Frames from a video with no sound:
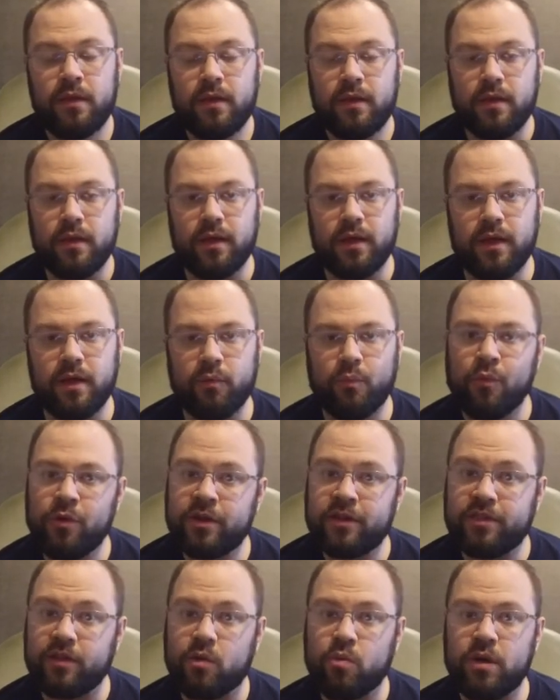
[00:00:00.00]
One
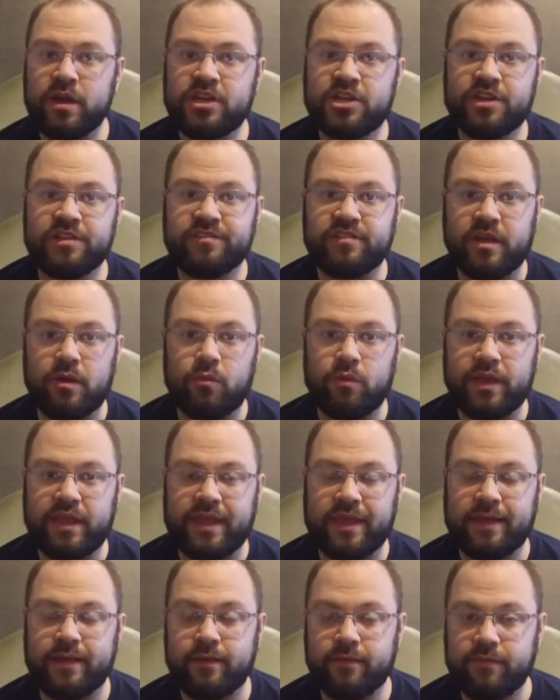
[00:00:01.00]
of the questions that we
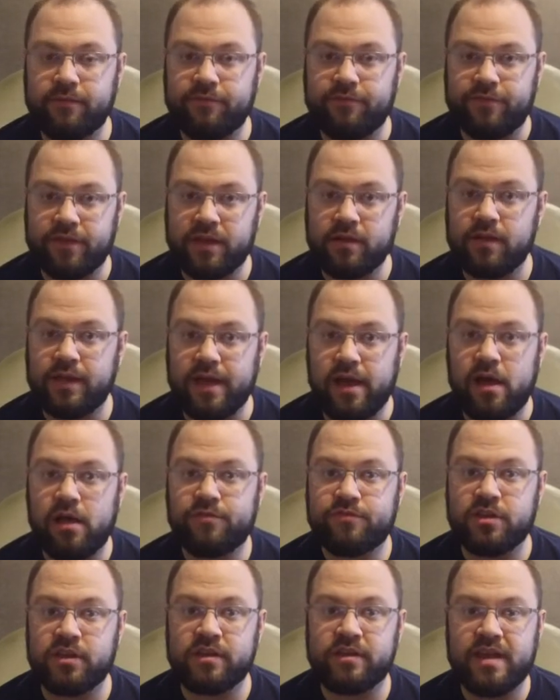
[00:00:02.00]
get very
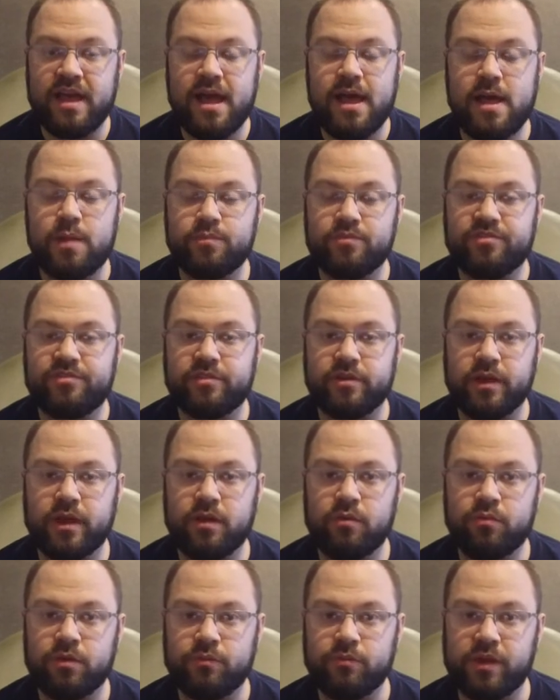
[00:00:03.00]
oftentimes
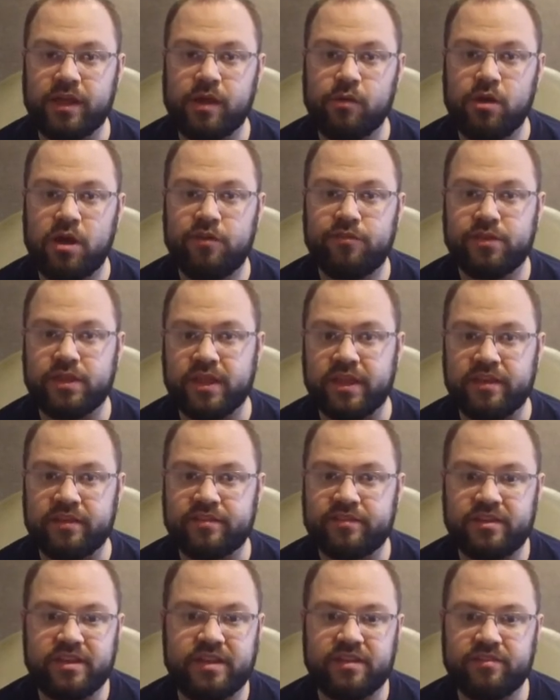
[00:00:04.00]
when we go over
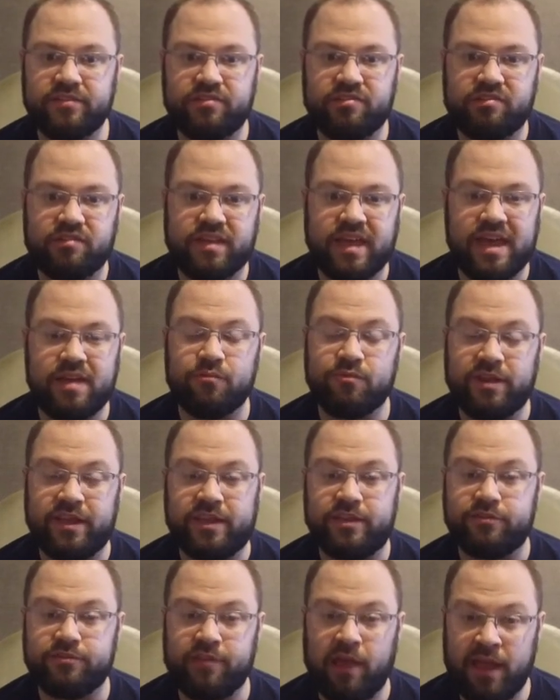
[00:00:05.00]
this is, can we
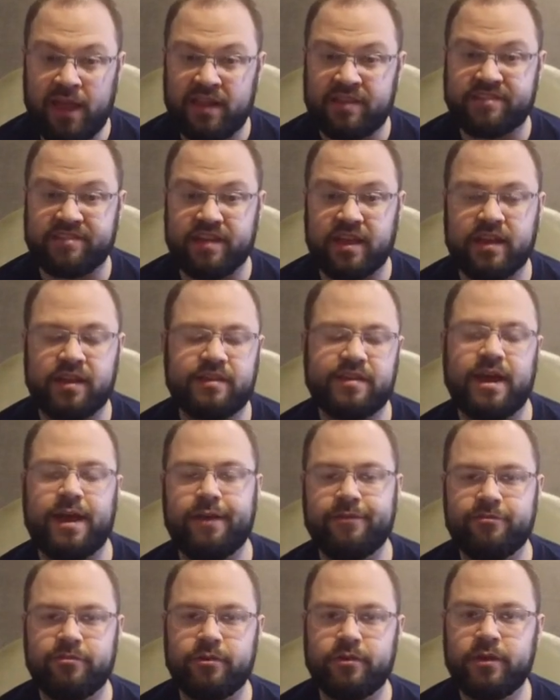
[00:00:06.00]
use hand
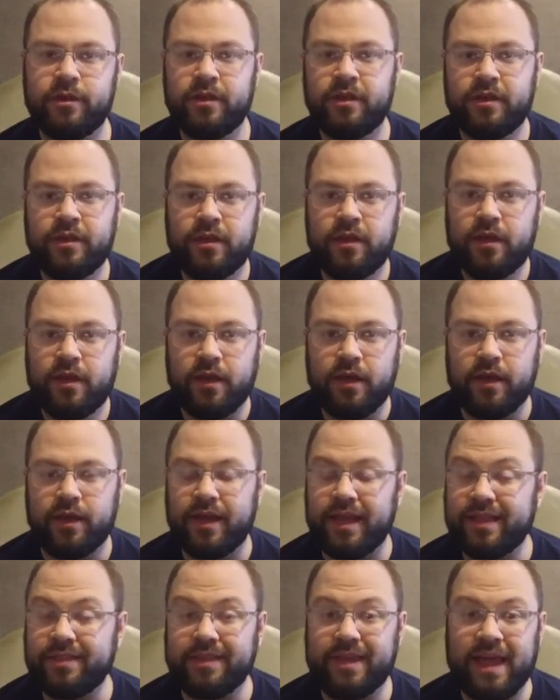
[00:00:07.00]
sanitizer?
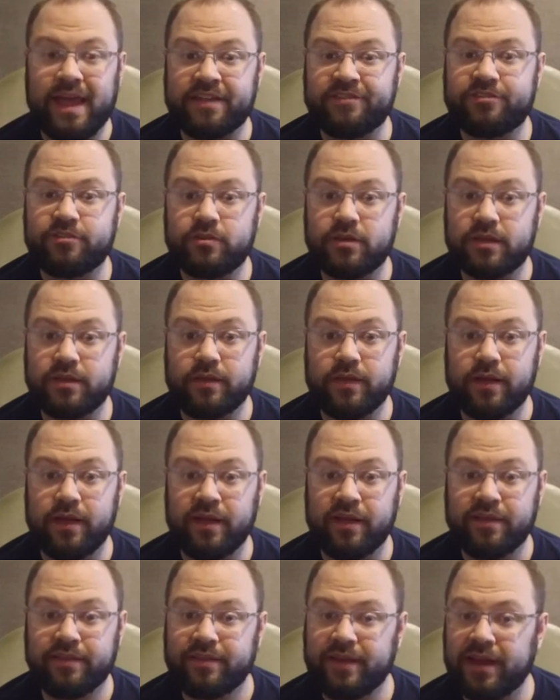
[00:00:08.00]
And the answer
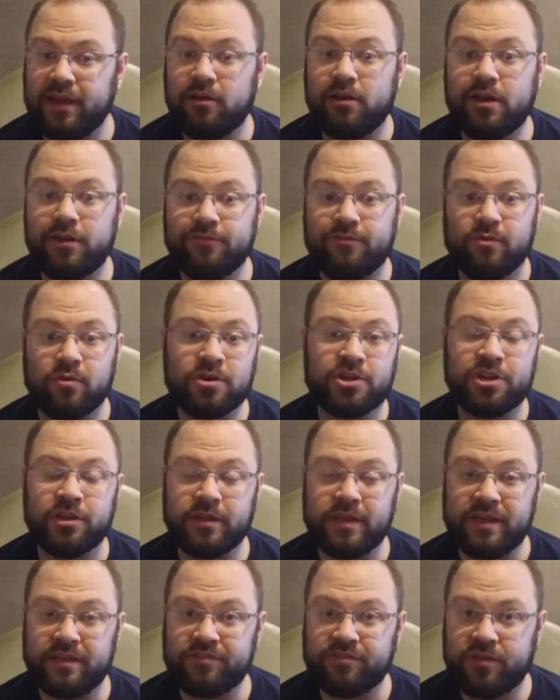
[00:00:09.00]
there,
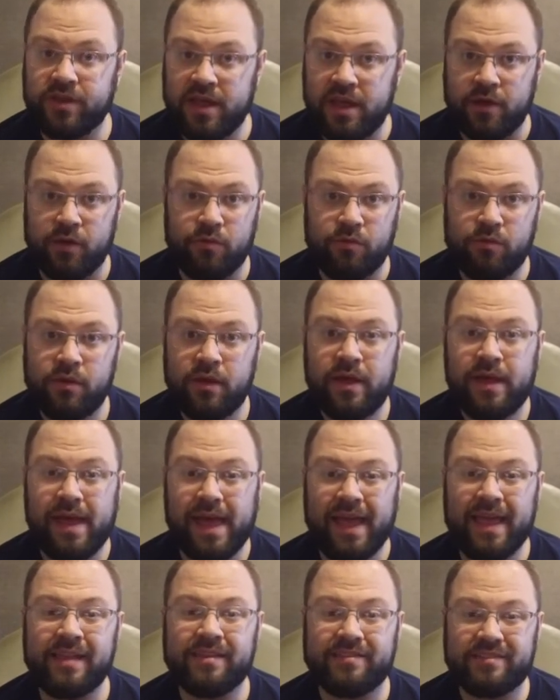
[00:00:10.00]
unfortunately, is no.
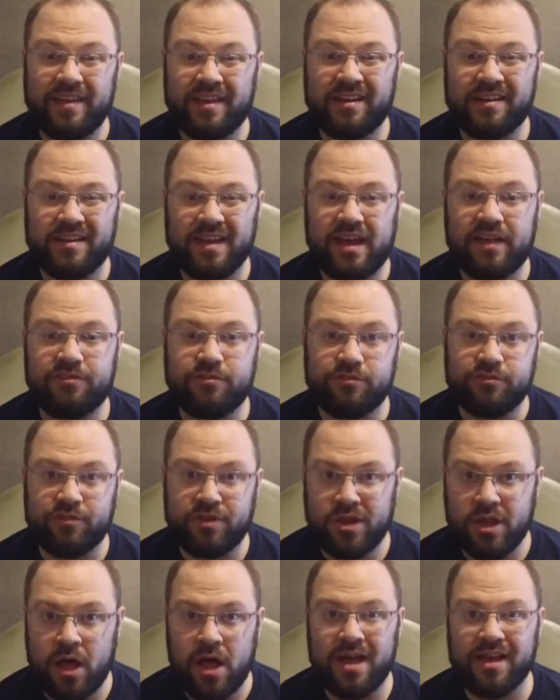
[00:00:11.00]
Hand sanitizer is
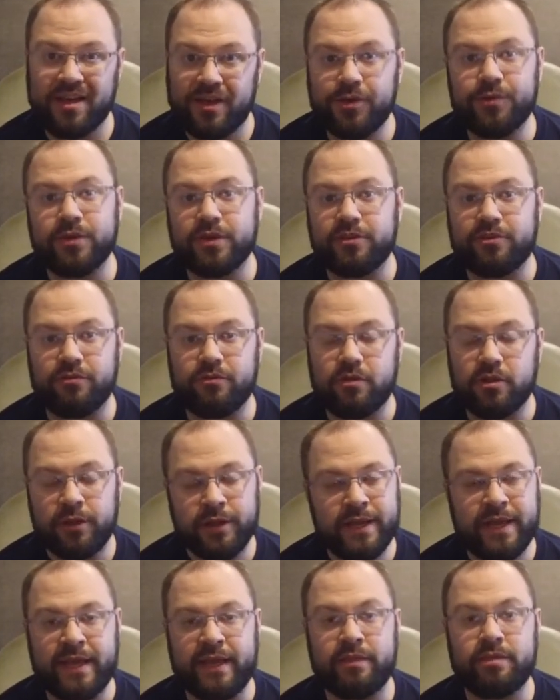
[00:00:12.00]
not going to
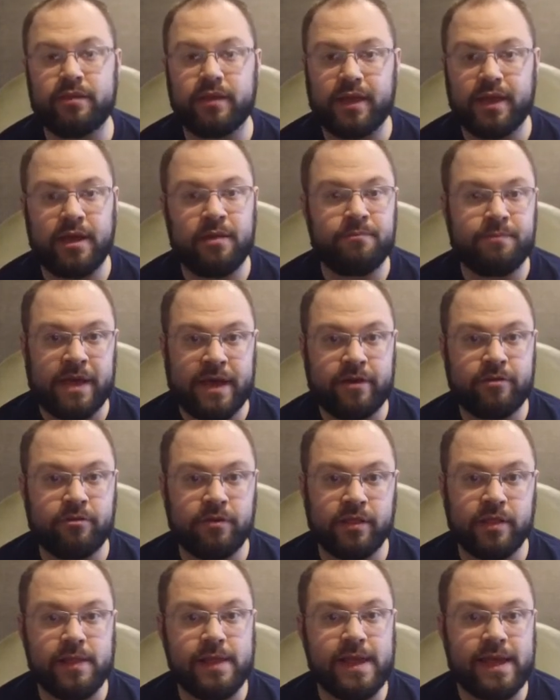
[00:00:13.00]
clean the gunpowder
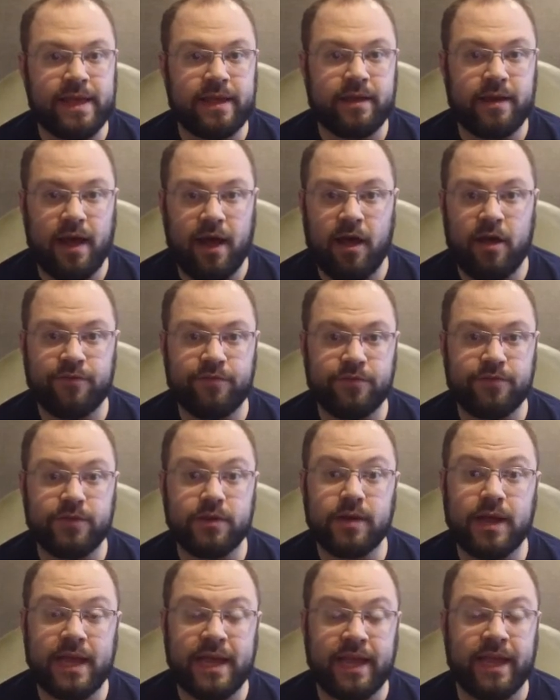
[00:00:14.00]
and lead off of
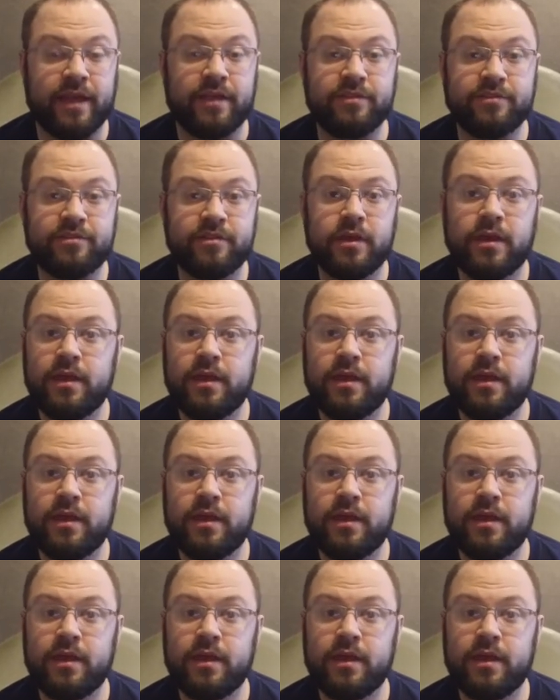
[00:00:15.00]
your hands.